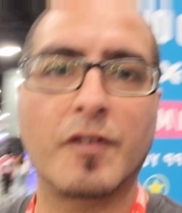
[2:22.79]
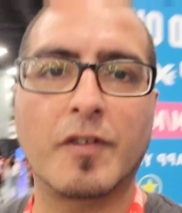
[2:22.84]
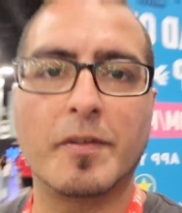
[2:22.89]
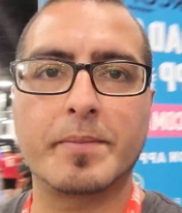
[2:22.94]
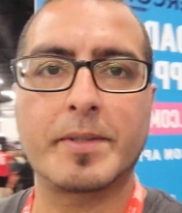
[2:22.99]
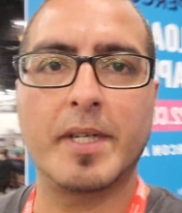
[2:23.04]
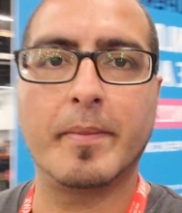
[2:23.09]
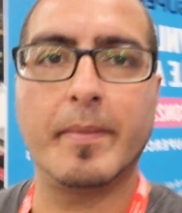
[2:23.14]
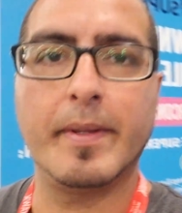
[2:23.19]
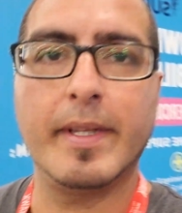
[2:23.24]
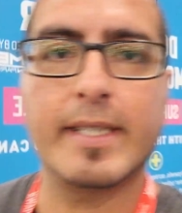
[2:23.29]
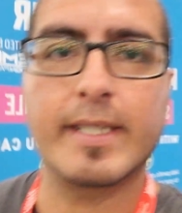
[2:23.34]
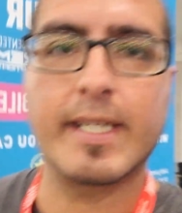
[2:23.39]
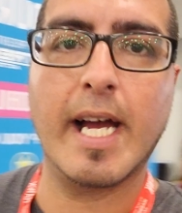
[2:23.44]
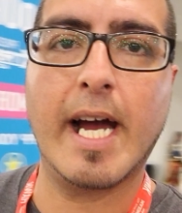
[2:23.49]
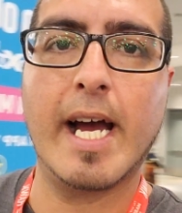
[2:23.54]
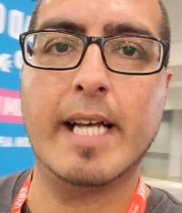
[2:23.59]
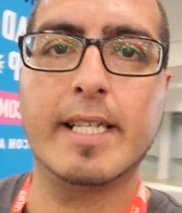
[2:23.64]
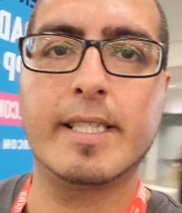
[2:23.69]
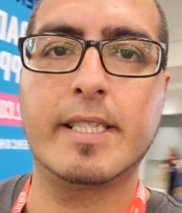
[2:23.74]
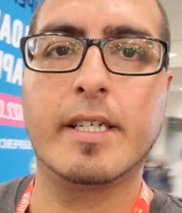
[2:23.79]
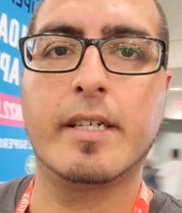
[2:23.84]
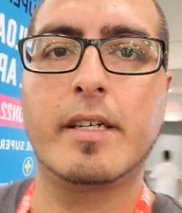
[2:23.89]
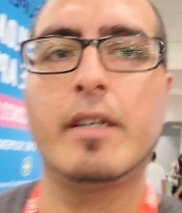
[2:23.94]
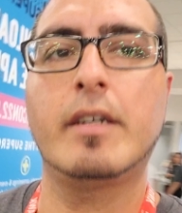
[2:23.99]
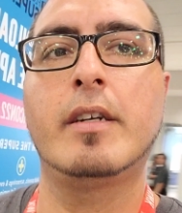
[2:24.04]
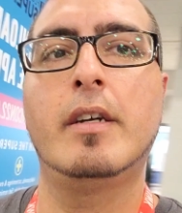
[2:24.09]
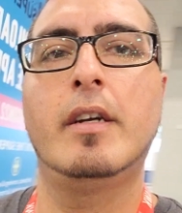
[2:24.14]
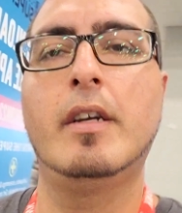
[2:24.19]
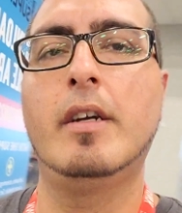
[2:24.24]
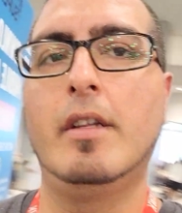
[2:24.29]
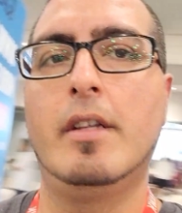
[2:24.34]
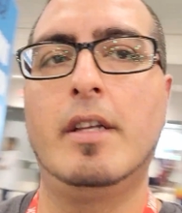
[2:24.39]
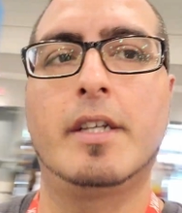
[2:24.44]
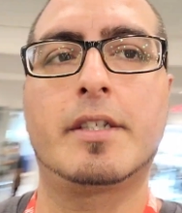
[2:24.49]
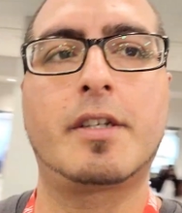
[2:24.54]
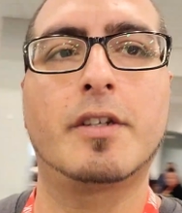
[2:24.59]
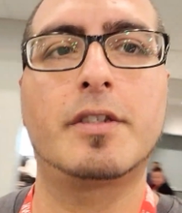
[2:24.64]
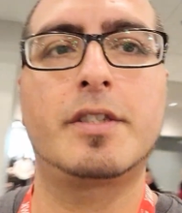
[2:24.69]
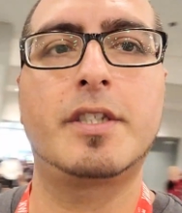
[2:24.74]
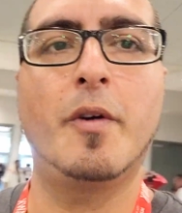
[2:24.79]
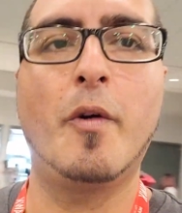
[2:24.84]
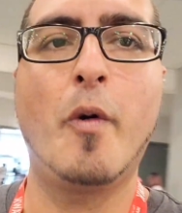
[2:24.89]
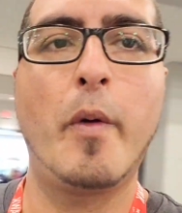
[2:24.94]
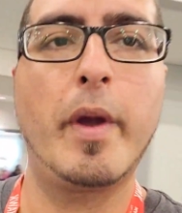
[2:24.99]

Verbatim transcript: from some of these guys here. Let's go see what